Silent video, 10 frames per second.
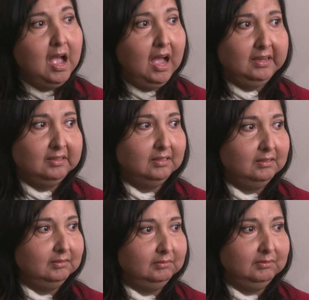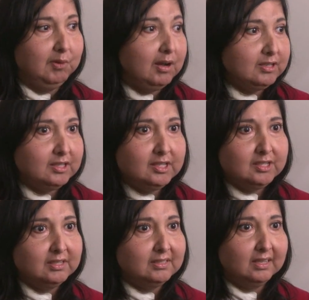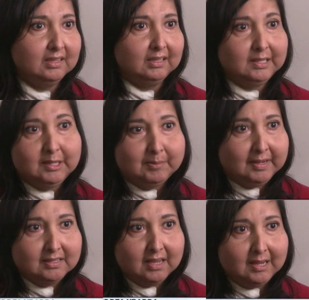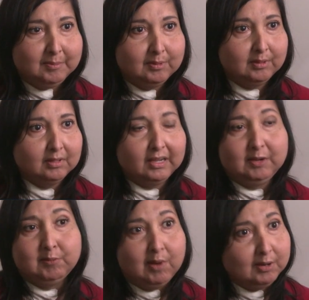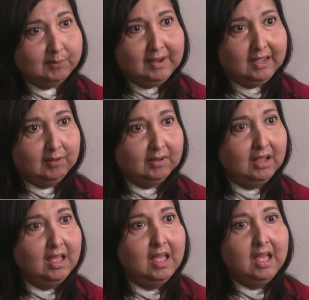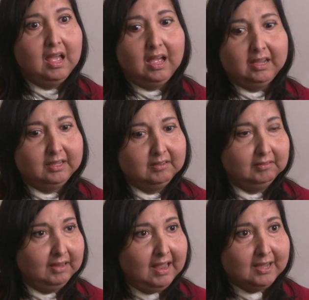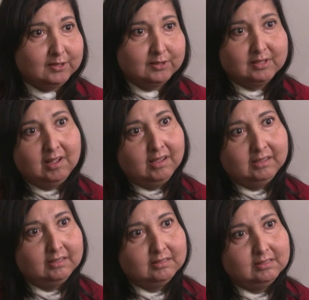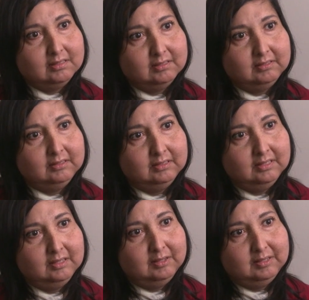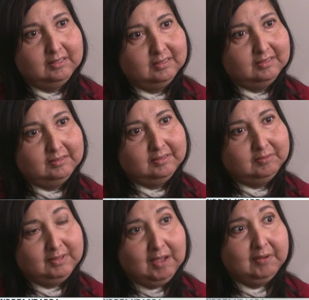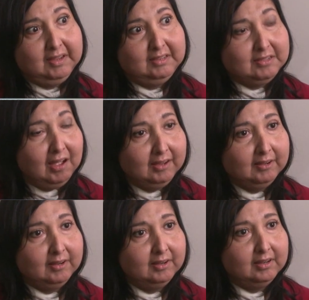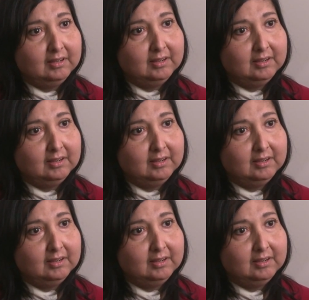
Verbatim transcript: I can wash dishes, I can clean up my table, I can walk around, I can exercise without getting tired.